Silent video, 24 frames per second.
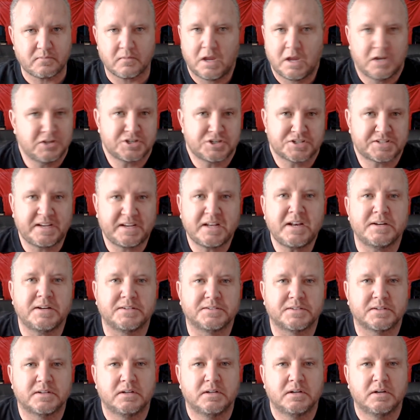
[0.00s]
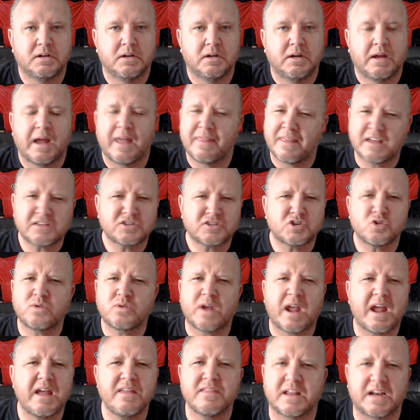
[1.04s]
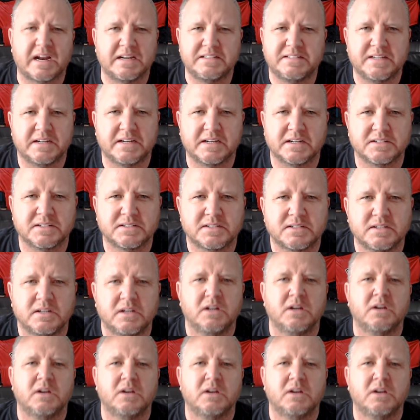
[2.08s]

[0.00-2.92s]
I just didn't. And that's okay that I didn't.